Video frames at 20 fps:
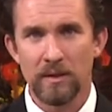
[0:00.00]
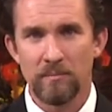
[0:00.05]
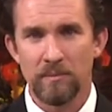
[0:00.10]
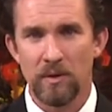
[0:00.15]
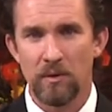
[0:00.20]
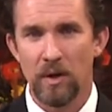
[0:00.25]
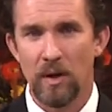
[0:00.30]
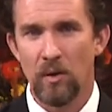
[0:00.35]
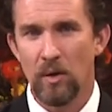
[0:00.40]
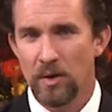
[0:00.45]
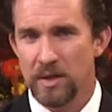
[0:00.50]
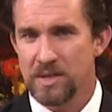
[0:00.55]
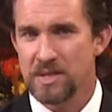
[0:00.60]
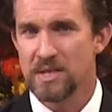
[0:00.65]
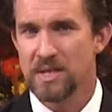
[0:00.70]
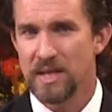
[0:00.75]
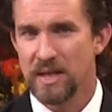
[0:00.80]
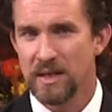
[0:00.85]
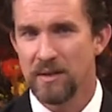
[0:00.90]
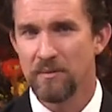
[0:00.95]
but ought to
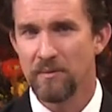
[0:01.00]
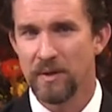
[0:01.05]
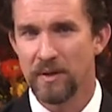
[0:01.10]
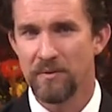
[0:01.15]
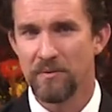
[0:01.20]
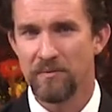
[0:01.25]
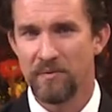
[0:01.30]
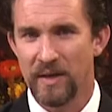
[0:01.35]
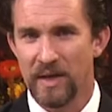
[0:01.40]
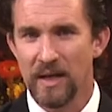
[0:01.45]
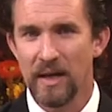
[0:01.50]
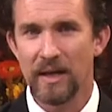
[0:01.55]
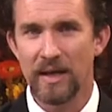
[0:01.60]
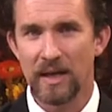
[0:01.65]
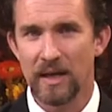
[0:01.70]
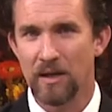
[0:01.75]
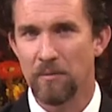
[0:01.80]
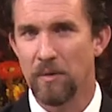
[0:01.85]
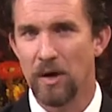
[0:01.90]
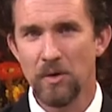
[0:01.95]
sing with feeling
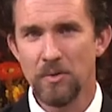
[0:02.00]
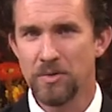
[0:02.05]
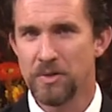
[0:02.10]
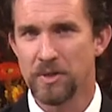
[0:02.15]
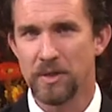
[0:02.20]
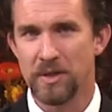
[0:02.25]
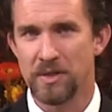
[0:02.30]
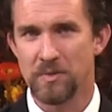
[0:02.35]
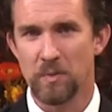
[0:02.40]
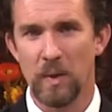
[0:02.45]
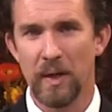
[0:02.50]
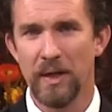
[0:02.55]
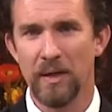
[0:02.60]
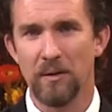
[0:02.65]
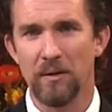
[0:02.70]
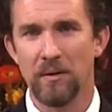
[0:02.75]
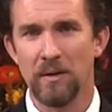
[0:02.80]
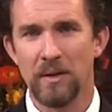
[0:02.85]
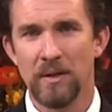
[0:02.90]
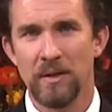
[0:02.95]
and emotion as
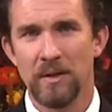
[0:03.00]
well.